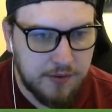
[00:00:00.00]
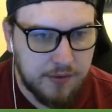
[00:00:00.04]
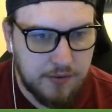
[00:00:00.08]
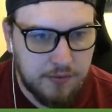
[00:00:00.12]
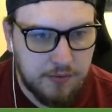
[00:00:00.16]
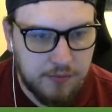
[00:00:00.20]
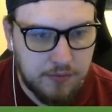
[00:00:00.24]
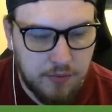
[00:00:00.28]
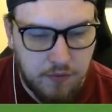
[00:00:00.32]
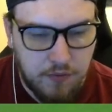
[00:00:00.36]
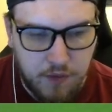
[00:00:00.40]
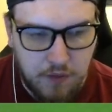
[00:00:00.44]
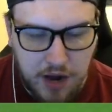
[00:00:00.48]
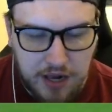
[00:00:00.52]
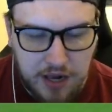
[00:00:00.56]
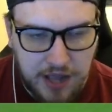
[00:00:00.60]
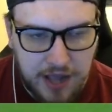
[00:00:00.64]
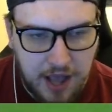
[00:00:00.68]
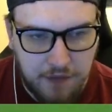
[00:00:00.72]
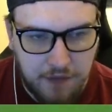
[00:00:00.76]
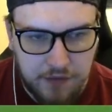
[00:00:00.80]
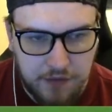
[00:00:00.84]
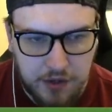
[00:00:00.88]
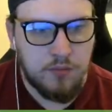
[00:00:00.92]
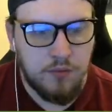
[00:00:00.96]
We really
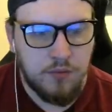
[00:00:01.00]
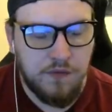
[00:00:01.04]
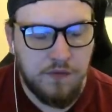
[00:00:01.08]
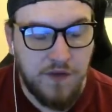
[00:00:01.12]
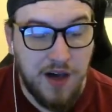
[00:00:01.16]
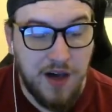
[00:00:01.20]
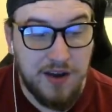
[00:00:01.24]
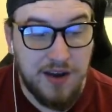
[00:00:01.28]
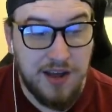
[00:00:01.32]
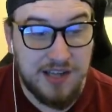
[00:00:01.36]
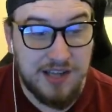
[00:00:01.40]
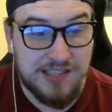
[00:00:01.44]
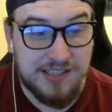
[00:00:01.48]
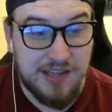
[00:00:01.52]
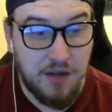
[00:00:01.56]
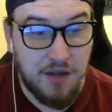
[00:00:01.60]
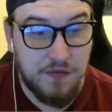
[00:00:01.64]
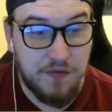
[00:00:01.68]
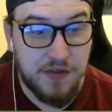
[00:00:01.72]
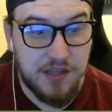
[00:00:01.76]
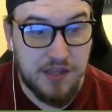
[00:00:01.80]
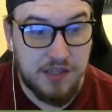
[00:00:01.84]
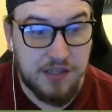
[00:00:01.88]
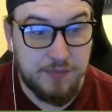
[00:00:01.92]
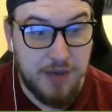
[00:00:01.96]
haven't. We've found
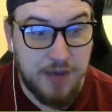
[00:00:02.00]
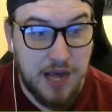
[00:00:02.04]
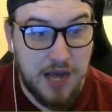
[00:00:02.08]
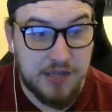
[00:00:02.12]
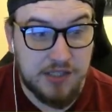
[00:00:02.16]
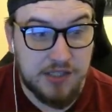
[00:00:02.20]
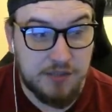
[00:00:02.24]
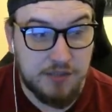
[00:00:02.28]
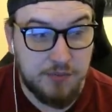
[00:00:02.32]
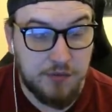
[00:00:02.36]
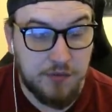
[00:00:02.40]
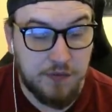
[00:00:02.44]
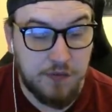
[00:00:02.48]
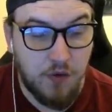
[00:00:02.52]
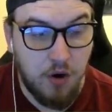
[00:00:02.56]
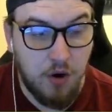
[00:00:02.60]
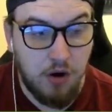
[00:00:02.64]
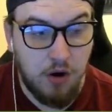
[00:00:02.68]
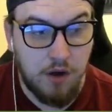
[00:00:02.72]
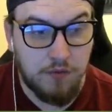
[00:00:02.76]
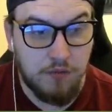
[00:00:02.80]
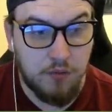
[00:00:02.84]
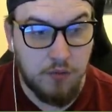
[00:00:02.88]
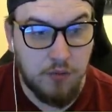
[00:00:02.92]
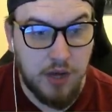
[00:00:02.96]
ourselves in these patches before,
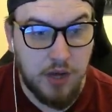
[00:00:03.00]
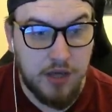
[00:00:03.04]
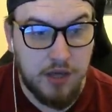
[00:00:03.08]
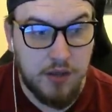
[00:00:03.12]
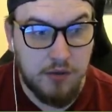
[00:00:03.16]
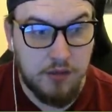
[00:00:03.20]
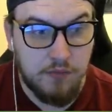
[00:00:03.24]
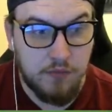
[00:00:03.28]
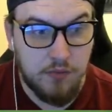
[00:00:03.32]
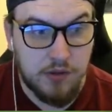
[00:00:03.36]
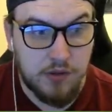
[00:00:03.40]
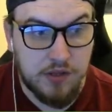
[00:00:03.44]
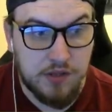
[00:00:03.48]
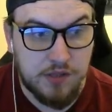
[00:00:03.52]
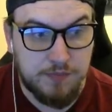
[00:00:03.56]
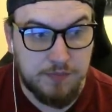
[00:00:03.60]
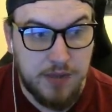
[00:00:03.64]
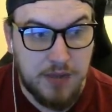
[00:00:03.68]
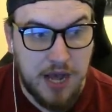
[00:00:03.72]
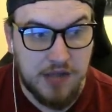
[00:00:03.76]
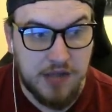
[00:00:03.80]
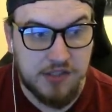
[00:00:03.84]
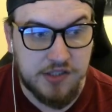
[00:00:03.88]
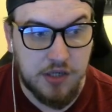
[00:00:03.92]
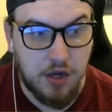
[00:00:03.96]
haven't we, with this
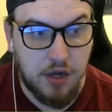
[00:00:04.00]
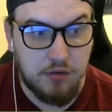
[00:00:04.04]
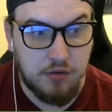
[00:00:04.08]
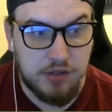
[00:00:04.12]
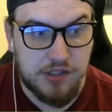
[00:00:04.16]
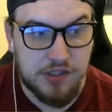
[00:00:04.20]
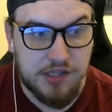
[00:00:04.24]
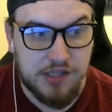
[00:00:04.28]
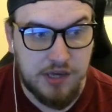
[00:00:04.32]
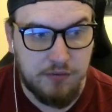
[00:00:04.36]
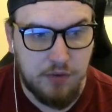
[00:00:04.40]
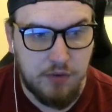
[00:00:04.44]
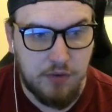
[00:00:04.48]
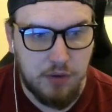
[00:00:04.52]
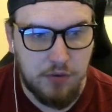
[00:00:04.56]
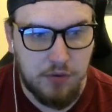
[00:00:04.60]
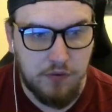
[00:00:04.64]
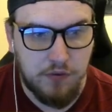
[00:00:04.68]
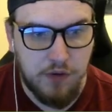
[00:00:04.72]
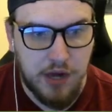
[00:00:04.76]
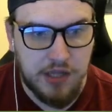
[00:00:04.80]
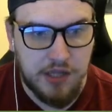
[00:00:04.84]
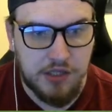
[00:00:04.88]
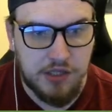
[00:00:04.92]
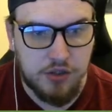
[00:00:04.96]
Barcelona team where we've
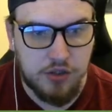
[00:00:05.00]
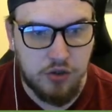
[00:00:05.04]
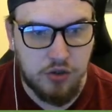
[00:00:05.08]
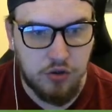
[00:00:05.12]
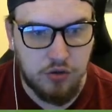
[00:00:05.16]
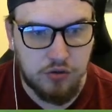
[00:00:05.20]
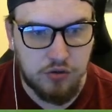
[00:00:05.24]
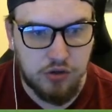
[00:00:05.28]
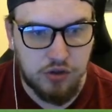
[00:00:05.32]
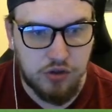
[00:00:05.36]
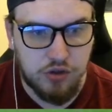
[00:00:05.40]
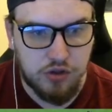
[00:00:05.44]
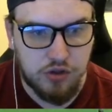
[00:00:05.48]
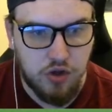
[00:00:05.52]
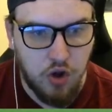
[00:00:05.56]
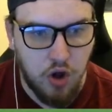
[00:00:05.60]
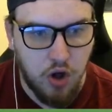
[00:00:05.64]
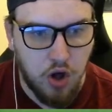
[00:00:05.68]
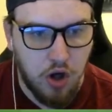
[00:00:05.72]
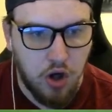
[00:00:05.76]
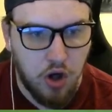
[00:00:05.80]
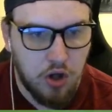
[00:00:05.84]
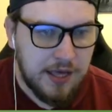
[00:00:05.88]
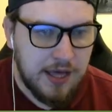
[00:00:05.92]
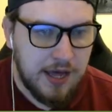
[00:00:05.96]
really struggled to
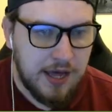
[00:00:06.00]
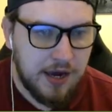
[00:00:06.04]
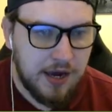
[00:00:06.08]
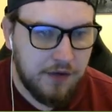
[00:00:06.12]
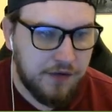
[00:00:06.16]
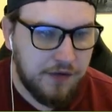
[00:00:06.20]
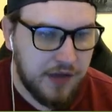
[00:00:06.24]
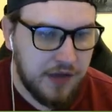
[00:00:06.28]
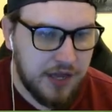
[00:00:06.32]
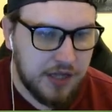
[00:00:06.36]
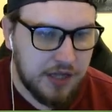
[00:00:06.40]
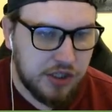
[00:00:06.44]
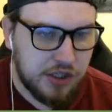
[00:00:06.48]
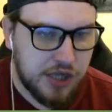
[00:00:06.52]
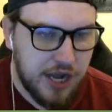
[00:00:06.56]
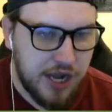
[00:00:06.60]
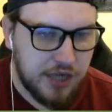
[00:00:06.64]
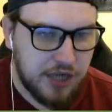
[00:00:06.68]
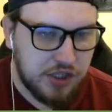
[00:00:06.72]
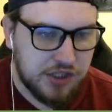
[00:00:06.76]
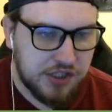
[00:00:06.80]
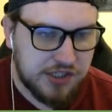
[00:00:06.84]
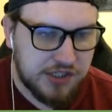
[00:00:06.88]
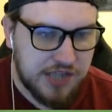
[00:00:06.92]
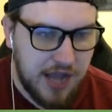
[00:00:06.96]
score. And I think a
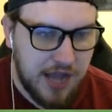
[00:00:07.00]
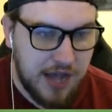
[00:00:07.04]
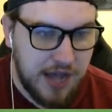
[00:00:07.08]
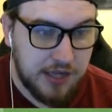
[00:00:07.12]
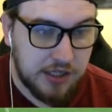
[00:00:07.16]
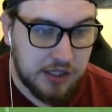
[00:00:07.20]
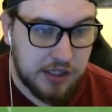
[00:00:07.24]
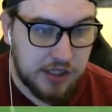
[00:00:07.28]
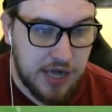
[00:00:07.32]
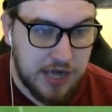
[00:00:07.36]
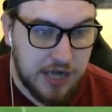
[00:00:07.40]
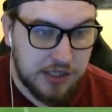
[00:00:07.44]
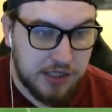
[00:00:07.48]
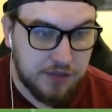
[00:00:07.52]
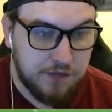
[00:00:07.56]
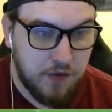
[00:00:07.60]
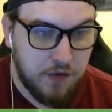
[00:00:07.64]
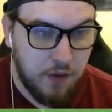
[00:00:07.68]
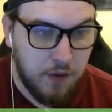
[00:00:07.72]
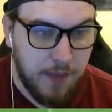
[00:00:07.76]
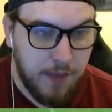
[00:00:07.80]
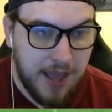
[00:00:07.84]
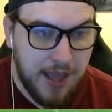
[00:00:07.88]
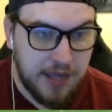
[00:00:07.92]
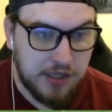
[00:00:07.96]
change of style, a change of
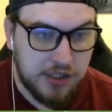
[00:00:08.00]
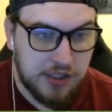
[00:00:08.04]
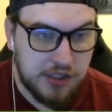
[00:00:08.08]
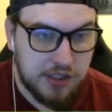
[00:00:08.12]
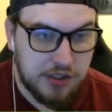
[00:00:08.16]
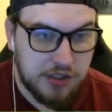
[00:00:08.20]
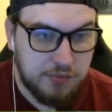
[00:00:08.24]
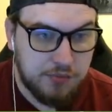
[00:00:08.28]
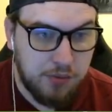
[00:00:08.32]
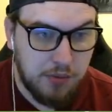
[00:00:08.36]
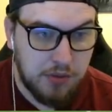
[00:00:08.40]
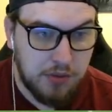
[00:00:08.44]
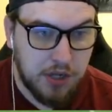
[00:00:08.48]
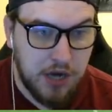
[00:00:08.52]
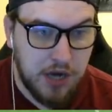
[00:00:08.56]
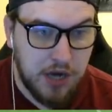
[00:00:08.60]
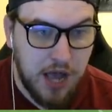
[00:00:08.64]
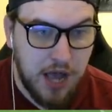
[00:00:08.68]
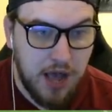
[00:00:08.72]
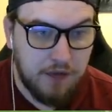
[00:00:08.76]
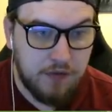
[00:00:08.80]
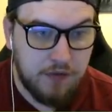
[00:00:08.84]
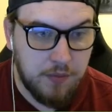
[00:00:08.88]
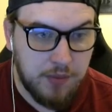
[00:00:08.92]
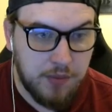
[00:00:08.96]
formation is probably going to
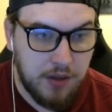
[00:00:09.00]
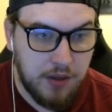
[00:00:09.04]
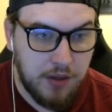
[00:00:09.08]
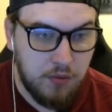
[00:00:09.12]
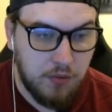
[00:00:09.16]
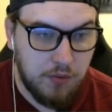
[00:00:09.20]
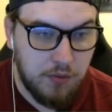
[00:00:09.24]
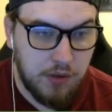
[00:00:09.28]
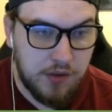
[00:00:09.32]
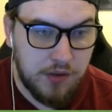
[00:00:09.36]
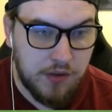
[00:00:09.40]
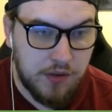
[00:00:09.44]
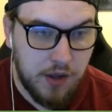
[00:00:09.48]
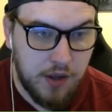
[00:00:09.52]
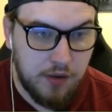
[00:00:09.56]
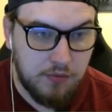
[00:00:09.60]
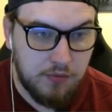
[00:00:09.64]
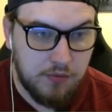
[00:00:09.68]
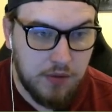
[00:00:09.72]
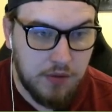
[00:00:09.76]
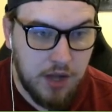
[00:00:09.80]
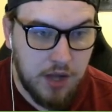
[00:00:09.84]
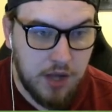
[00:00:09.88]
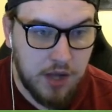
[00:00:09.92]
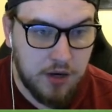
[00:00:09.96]
have to be what we
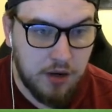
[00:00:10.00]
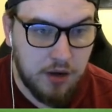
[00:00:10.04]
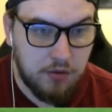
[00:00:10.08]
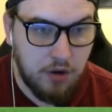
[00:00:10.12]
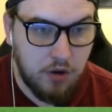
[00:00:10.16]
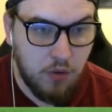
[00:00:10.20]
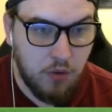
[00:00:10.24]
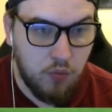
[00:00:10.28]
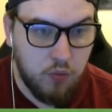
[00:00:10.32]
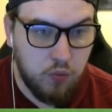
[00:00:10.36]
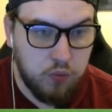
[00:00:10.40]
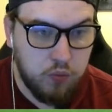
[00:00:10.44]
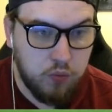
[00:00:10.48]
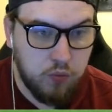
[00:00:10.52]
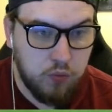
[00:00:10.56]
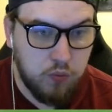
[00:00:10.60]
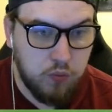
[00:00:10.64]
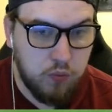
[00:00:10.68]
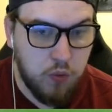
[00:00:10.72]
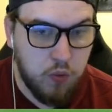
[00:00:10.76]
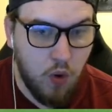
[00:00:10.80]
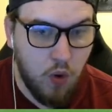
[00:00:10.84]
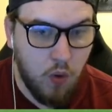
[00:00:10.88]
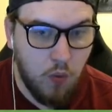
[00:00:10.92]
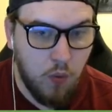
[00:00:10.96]
do. I don't know
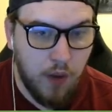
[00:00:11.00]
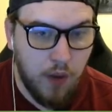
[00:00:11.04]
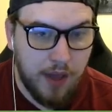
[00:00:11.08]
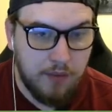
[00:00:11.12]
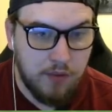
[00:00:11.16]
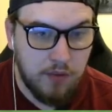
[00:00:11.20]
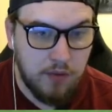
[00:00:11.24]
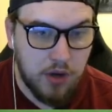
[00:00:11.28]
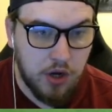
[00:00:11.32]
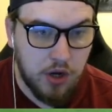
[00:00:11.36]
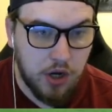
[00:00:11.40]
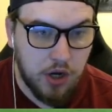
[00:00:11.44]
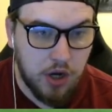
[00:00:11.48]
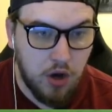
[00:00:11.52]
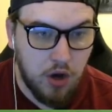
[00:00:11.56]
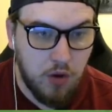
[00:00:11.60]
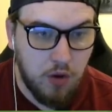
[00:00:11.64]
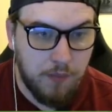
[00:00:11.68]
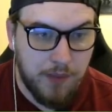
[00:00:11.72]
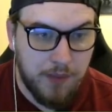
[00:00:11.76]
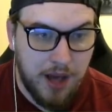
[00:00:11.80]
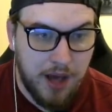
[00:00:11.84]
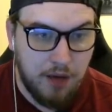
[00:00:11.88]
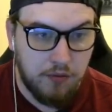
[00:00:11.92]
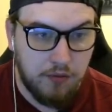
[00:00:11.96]
what way we're going to go
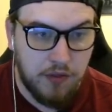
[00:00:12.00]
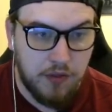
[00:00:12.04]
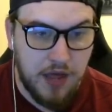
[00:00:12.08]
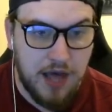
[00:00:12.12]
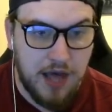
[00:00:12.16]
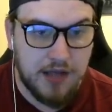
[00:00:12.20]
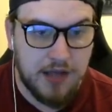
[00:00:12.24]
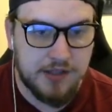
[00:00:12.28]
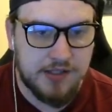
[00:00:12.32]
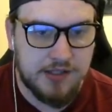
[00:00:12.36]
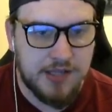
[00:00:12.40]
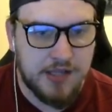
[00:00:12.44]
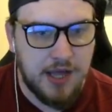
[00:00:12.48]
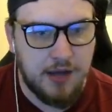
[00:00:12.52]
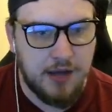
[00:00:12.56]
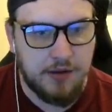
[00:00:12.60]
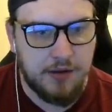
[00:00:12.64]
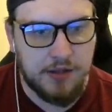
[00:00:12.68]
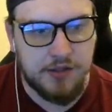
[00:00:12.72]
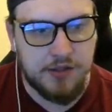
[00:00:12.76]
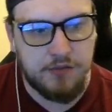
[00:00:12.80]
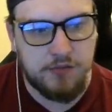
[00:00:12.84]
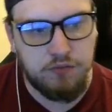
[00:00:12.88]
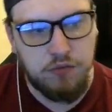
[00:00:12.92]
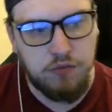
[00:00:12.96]
about that. That
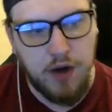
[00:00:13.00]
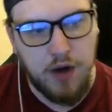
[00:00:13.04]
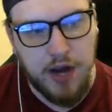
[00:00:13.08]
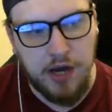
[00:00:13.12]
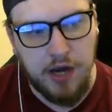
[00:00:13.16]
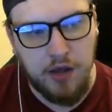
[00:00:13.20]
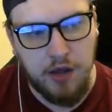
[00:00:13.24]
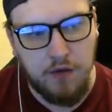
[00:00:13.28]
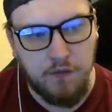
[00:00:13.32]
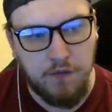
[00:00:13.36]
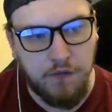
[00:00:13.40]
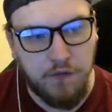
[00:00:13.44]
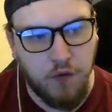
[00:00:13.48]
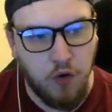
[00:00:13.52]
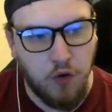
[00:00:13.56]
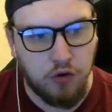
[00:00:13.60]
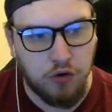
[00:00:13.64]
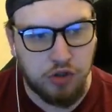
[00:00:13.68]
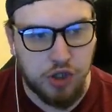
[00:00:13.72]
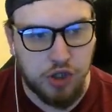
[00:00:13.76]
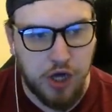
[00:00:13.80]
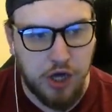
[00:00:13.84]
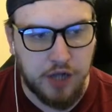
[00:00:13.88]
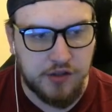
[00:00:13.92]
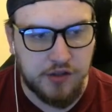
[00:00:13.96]
is really
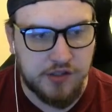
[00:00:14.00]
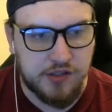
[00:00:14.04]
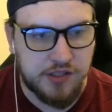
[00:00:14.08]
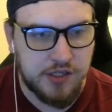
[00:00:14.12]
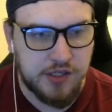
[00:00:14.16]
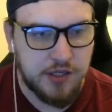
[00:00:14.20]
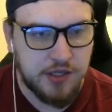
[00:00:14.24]
unfortunate.